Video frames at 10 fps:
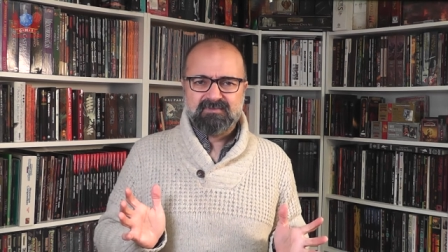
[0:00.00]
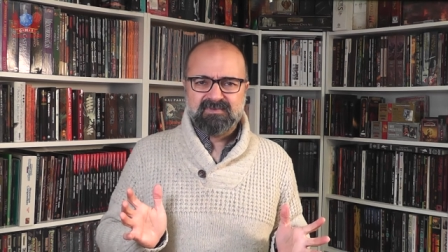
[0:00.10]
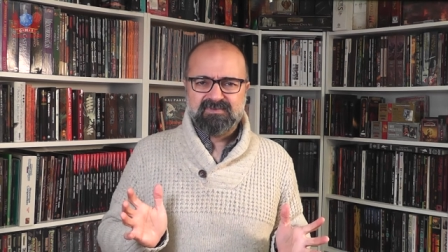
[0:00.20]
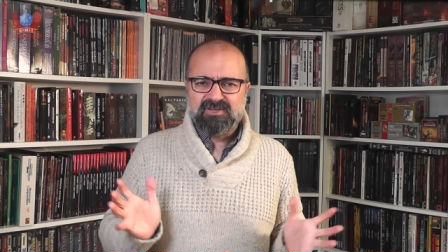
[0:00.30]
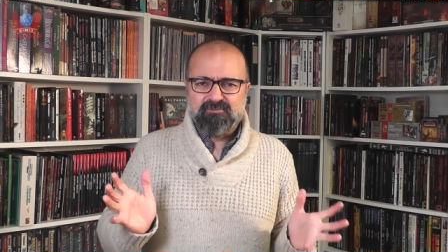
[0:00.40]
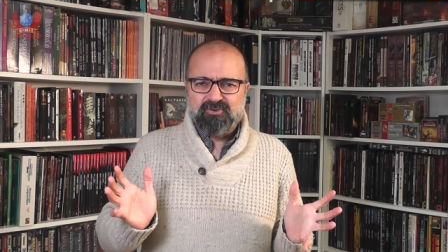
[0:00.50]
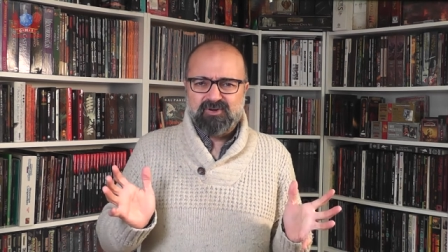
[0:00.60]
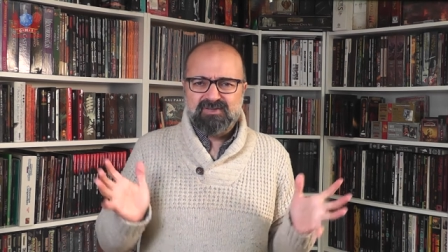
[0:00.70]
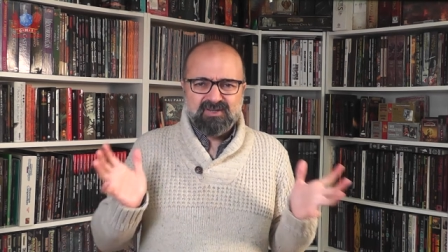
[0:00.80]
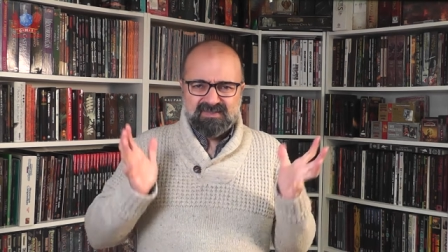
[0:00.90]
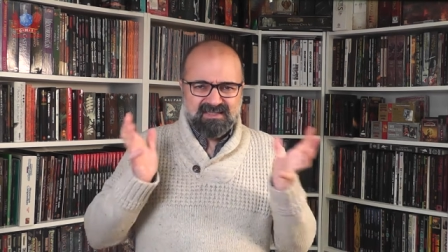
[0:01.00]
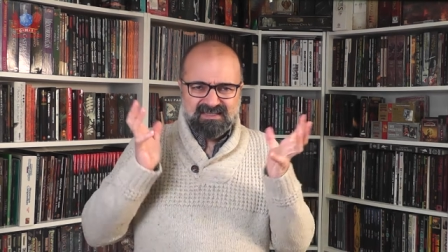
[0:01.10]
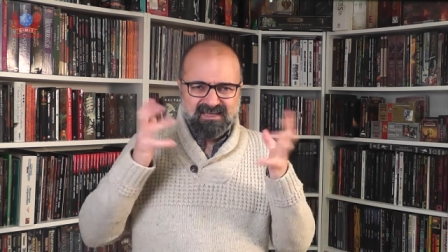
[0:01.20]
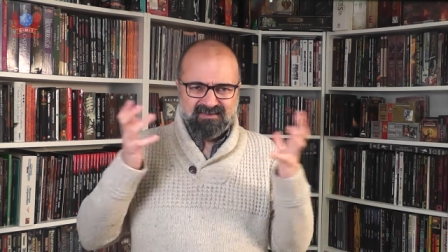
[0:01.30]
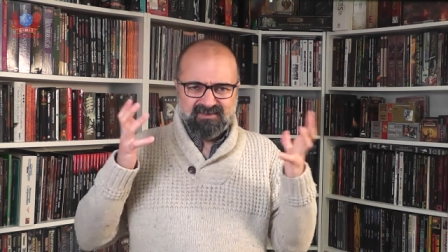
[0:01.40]
Jumper and Toxic
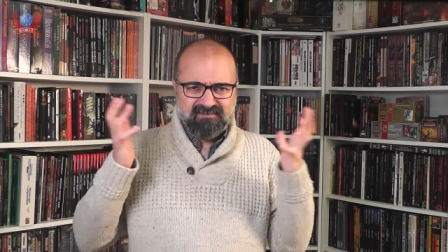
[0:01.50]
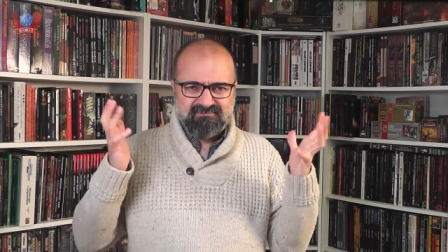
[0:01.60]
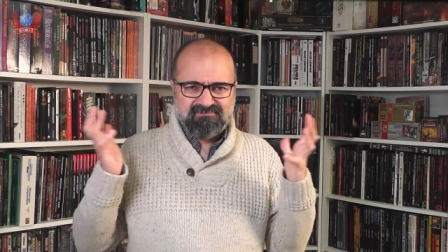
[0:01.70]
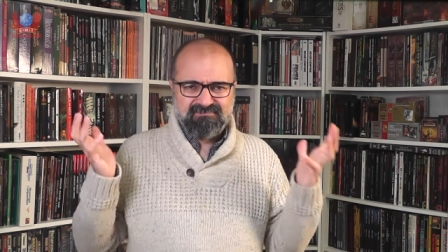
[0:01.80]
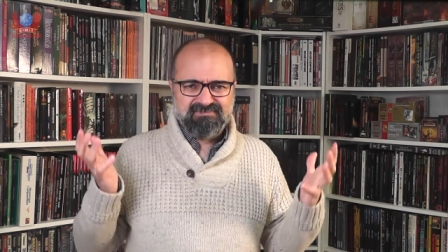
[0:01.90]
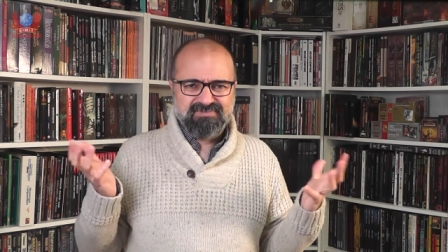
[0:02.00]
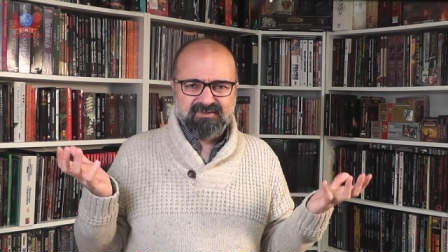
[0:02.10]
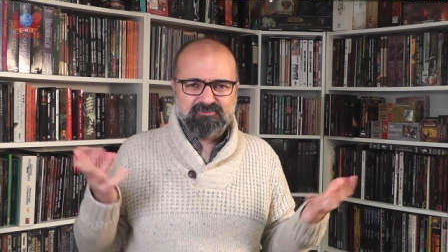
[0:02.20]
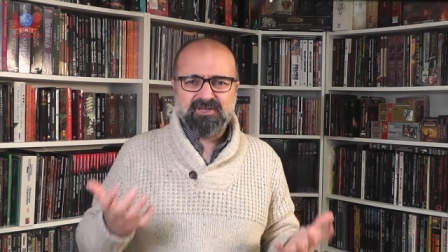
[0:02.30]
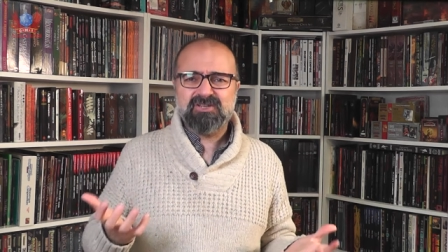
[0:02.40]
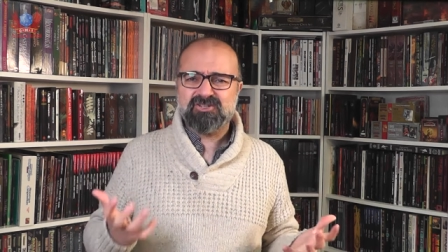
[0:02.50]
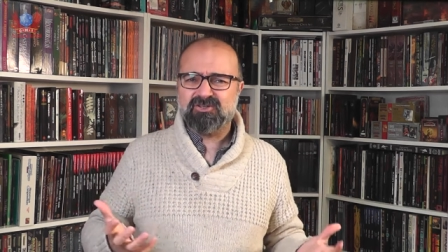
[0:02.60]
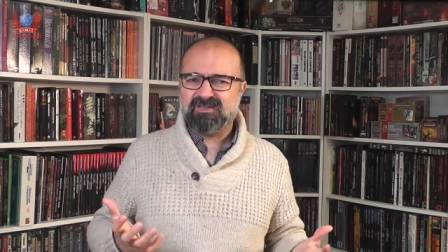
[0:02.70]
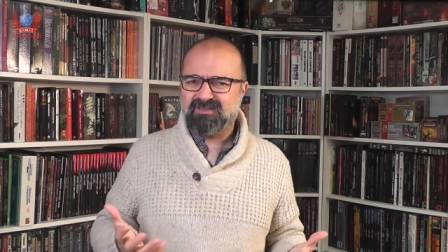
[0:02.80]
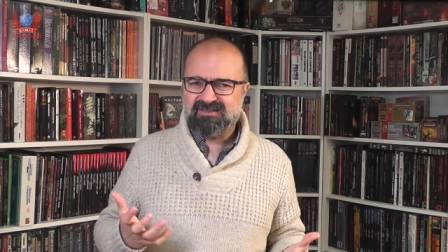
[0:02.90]
Skin, pretty sure
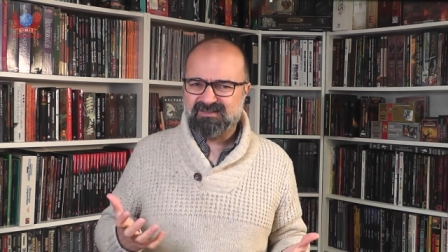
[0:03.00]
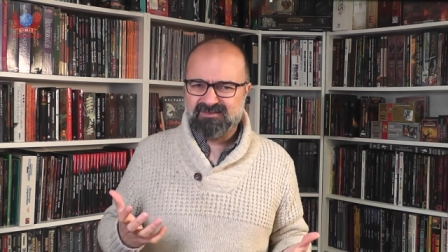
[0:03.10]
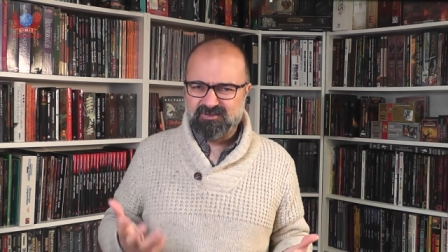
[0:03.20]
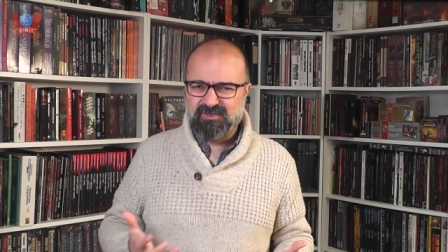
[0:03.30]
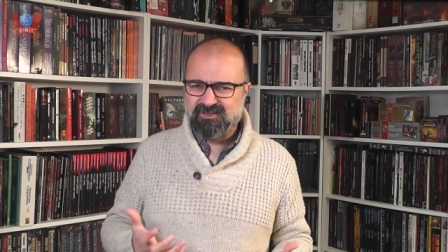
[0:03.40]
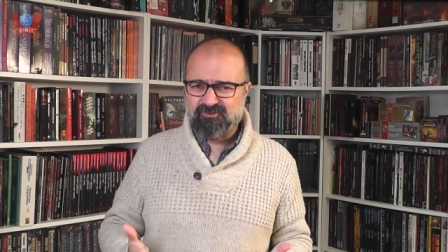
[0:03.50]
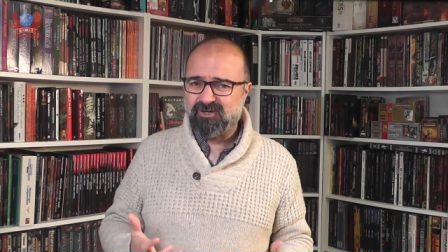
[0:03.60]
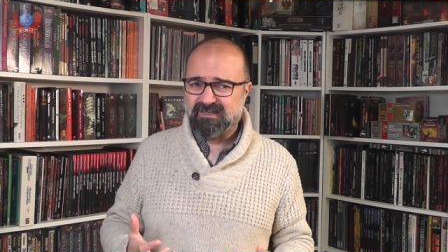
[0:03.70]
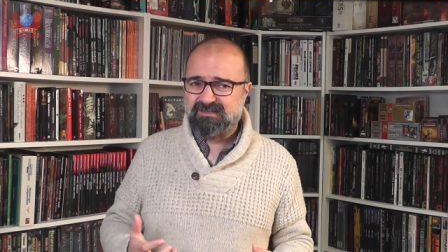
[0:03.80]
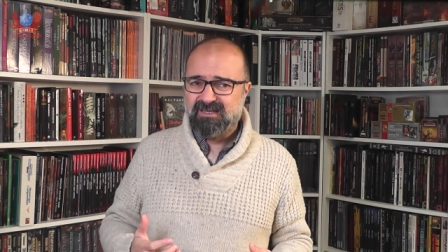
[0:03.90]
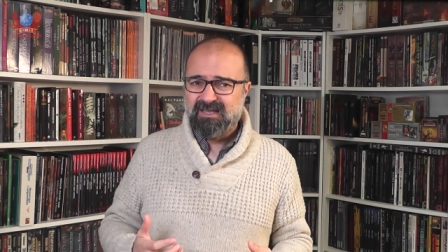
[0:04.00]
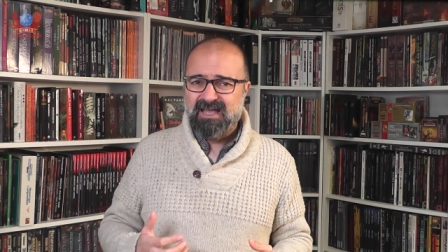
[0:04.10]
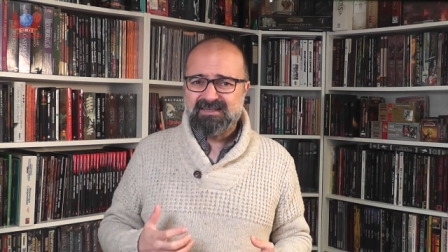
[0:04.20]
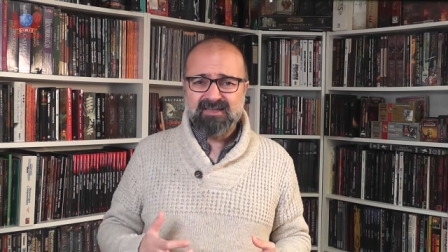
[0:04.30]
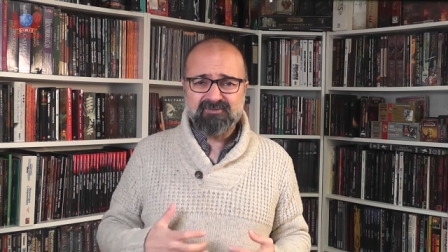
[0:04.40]
that this should be a trait
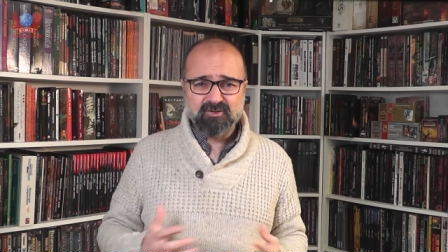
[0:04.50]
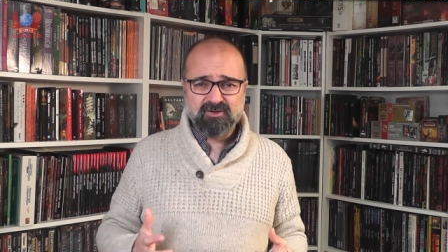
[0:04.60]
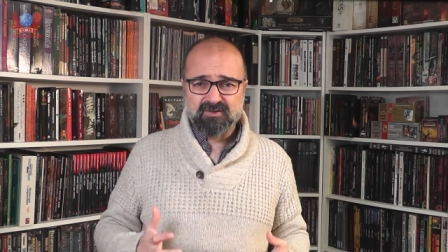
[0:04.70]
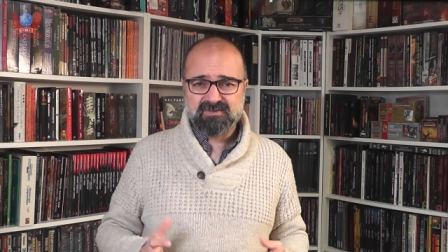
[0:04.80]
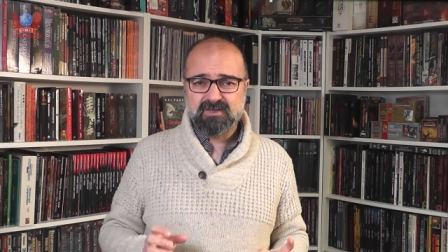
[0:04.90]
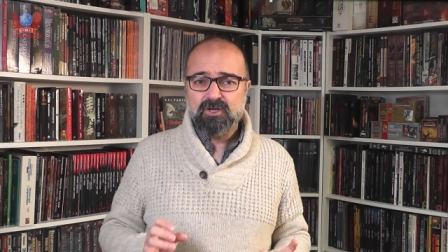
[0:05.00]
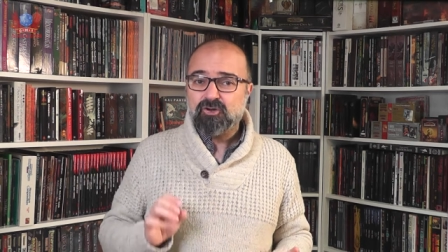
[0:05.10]
and have no cost.